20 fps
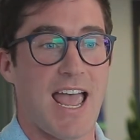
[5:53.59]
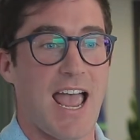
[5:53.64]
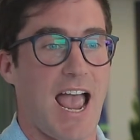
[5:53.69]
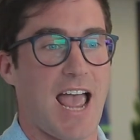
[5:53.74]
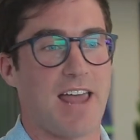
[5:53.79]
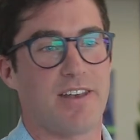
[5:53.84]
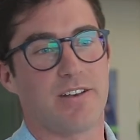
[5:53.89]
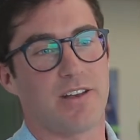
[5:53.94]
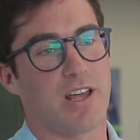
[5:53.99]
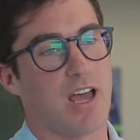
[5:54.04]

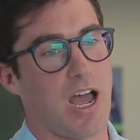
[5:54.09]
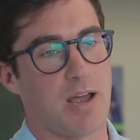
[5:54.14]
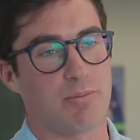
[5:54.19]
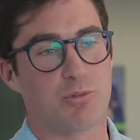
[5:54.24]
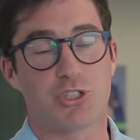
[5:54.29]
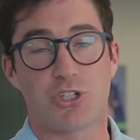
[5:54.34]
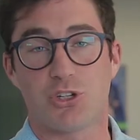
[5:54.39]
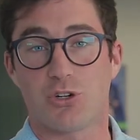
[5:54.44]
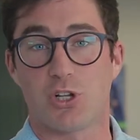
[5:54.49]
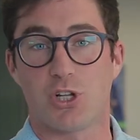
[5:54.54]
And I'm
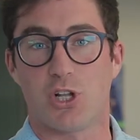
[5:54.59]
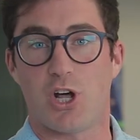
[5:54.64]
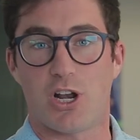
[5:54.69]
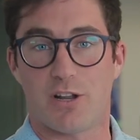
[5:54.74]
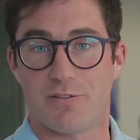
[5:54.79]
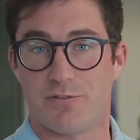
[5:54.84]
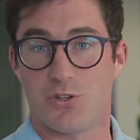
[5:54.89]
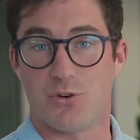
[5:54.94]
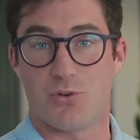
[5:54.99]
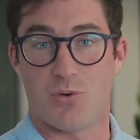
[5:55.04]
sure a lot
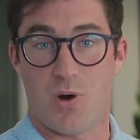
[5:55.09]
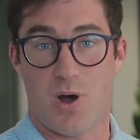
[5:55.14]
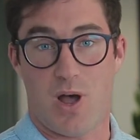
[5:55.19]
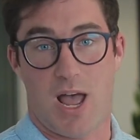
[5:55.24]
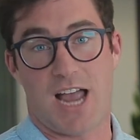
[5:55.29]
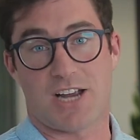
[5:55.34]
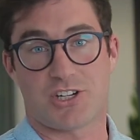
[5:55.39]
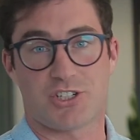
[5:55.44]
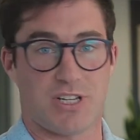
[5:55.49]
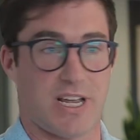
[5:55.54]
of you
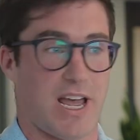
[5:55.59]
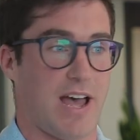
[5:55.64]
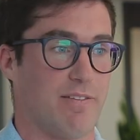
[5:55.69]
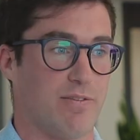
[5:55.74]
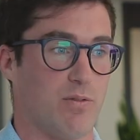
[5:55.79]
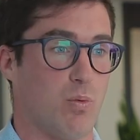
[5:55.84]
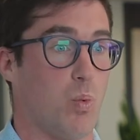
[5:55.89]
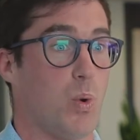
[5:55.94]
actually have